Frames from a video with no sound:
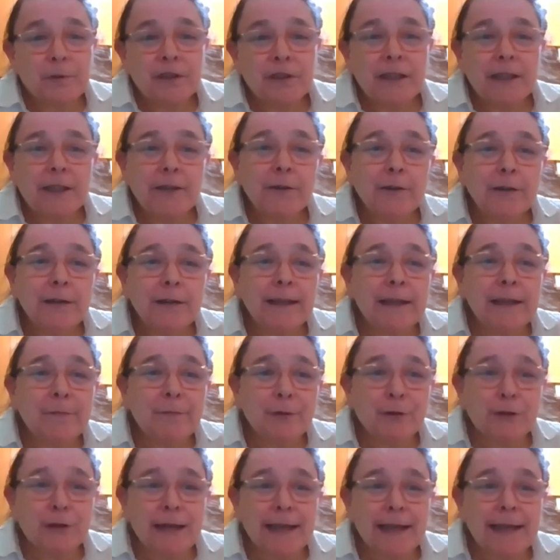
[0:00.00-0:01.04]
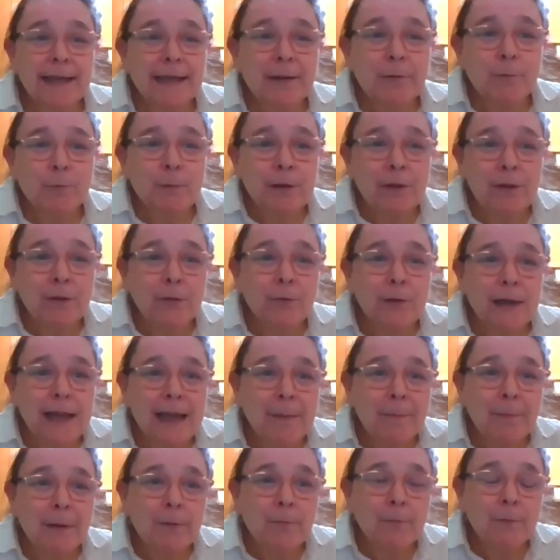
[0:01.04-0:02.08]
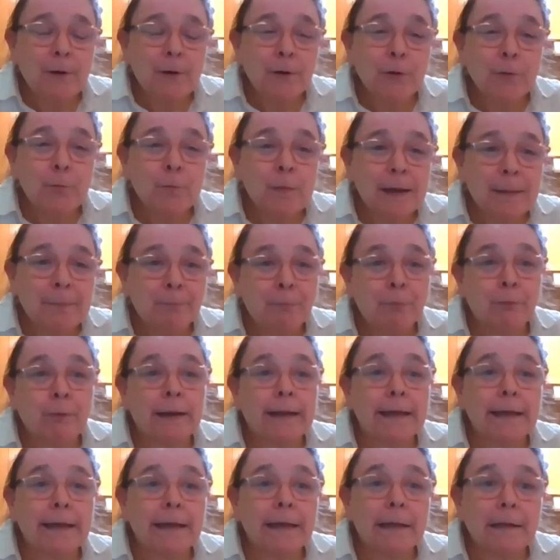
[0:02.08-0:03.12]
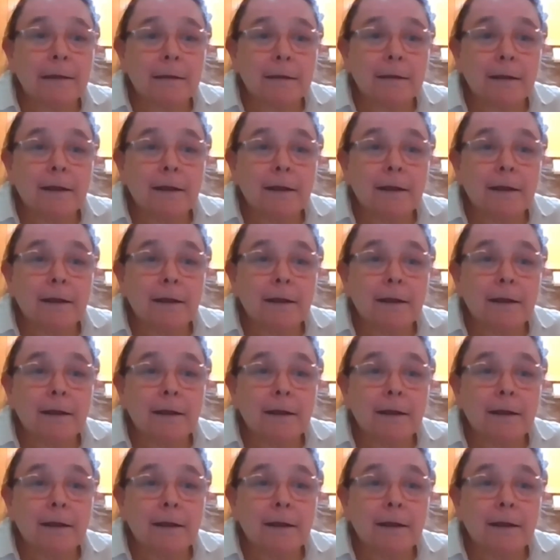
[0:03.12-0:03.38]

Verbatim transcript: good, particularly if you're taking it with you camping where you might break it.